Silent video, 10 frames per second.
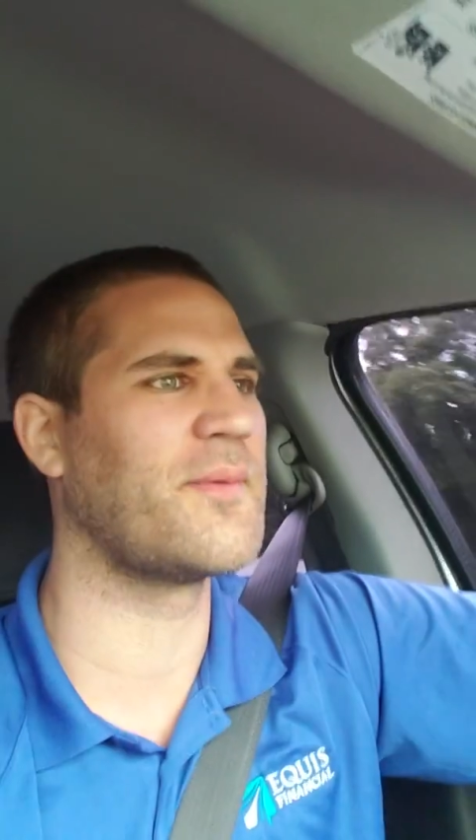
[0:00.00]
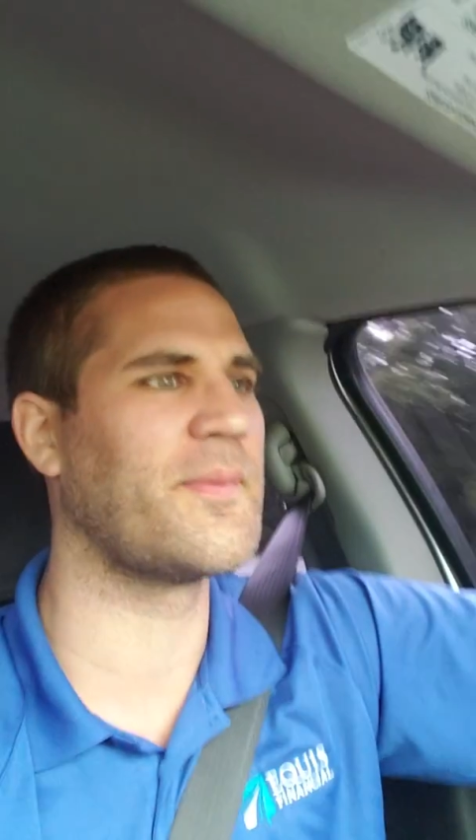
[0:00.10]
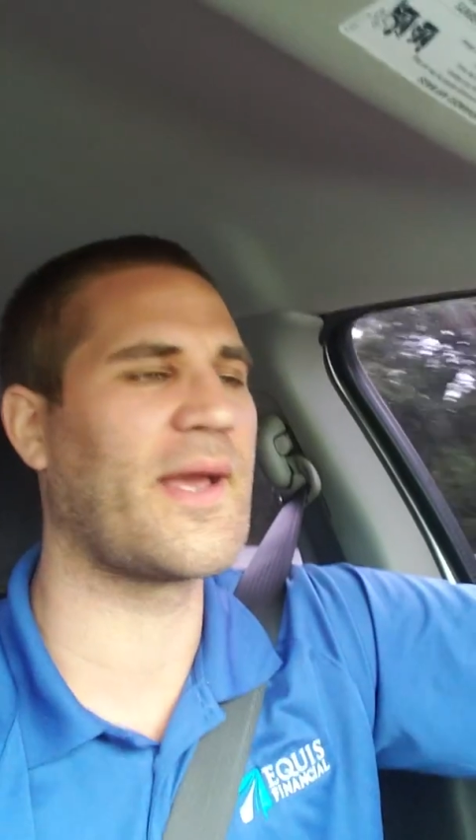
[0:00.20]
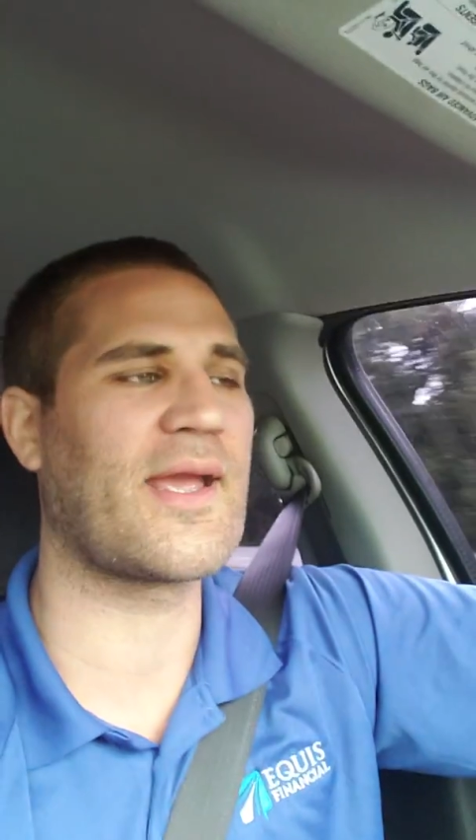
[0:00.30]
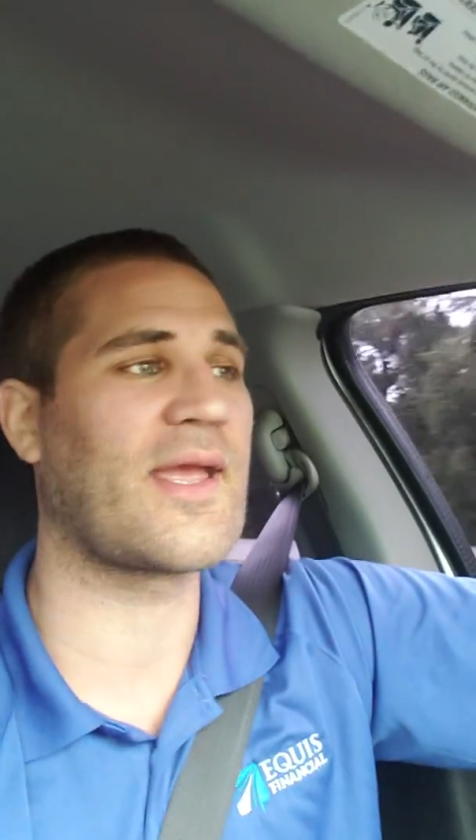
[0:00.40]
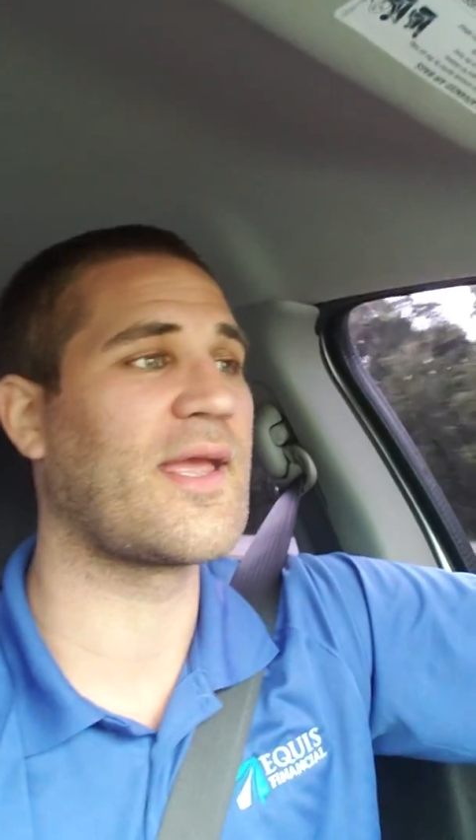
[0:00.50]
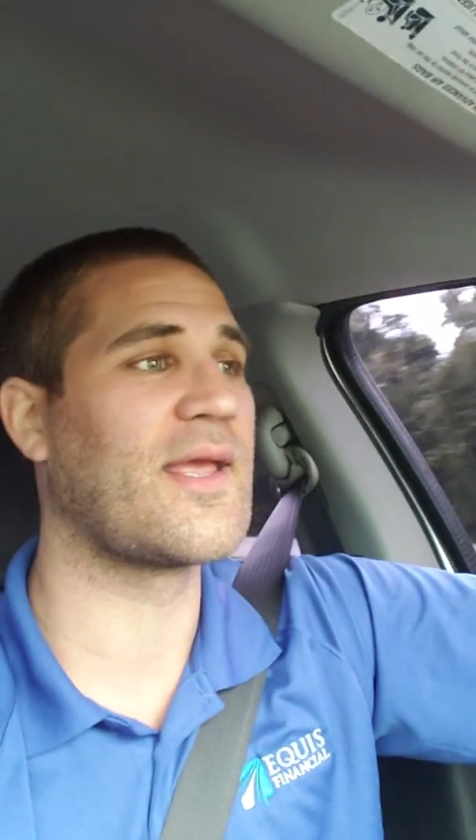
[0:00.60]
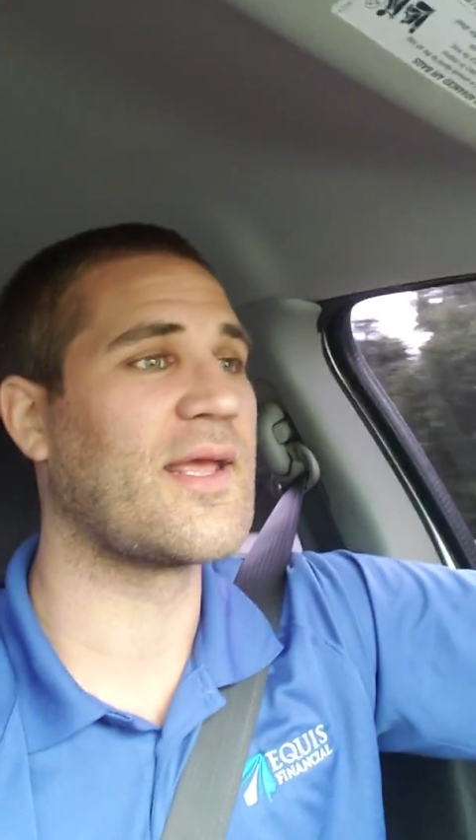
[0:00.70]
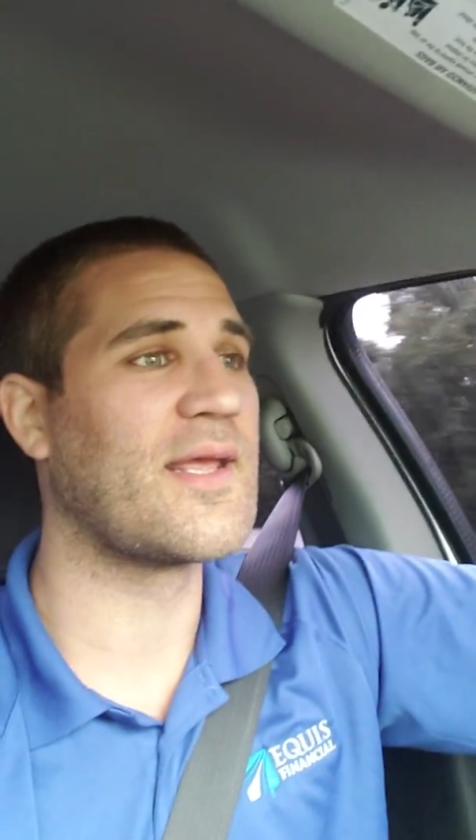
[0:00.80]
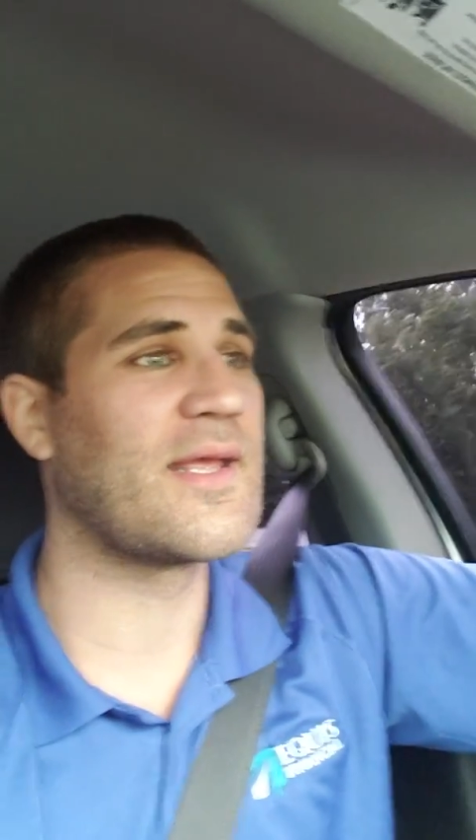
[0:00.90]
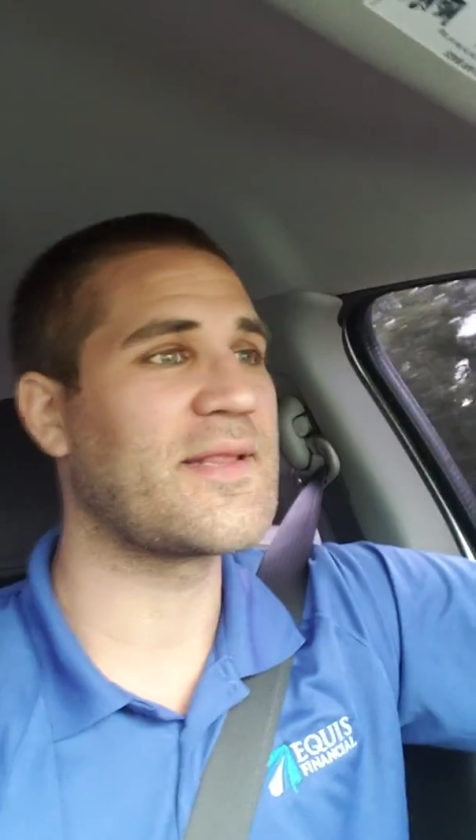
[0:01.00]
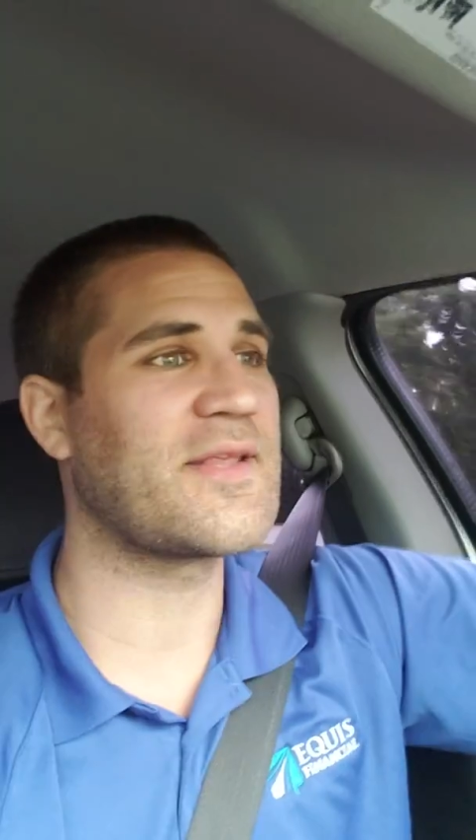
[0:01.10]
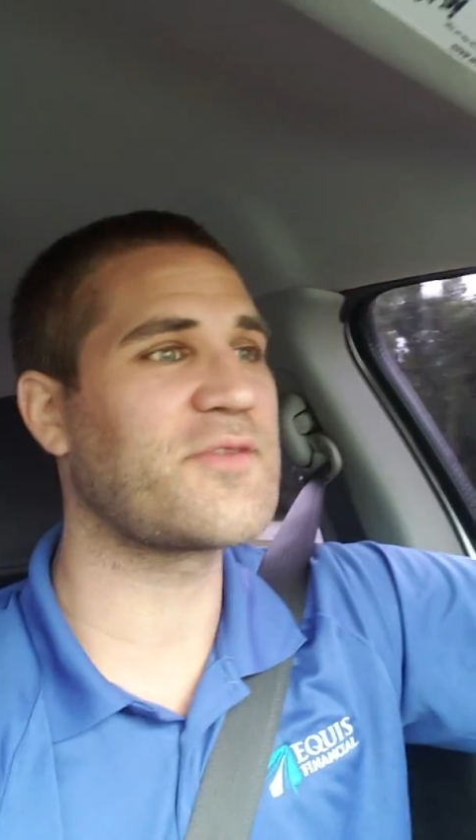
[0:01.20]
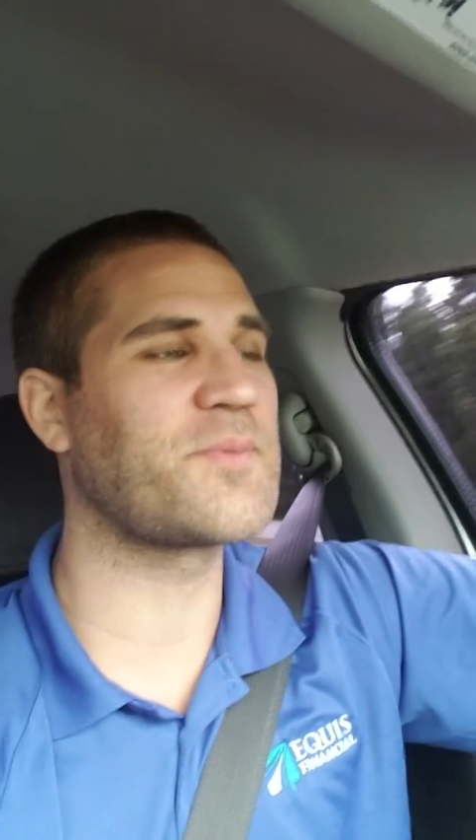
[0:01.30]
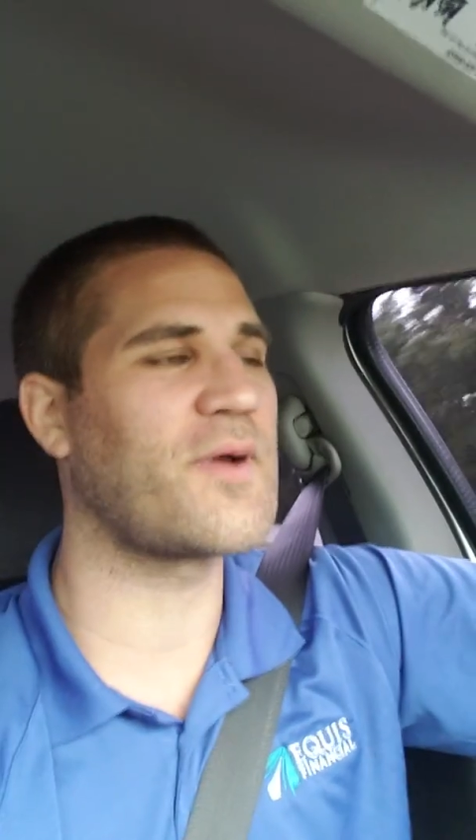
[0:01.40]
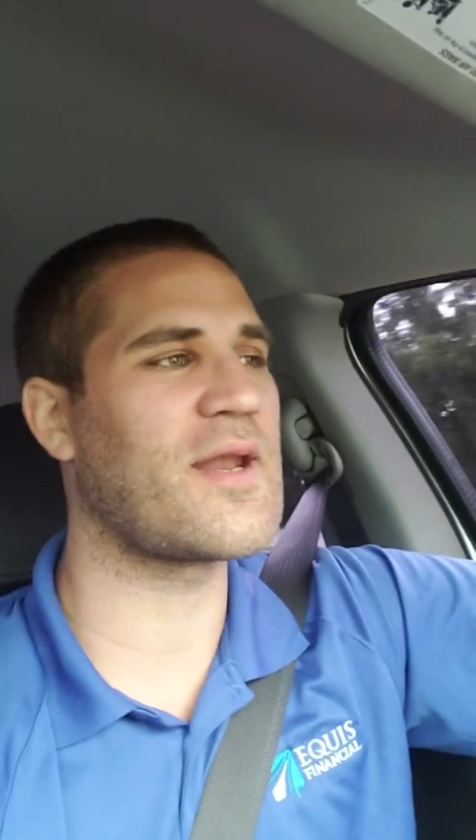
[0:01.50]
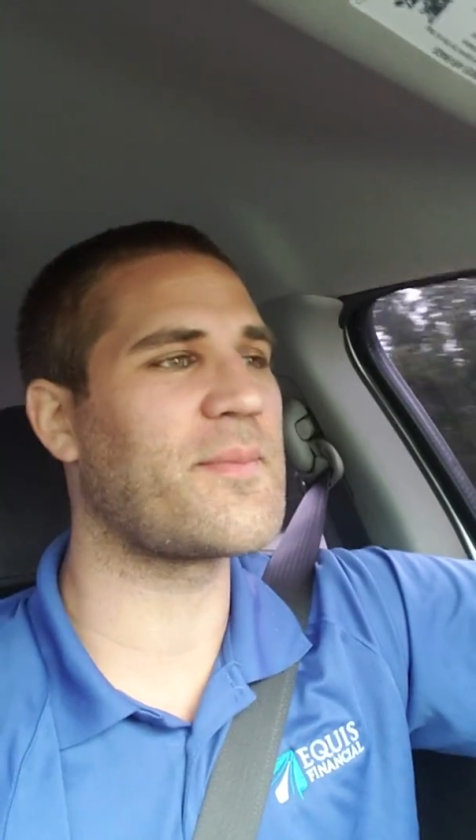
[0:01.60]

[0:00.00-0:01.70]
I'm like, at this point,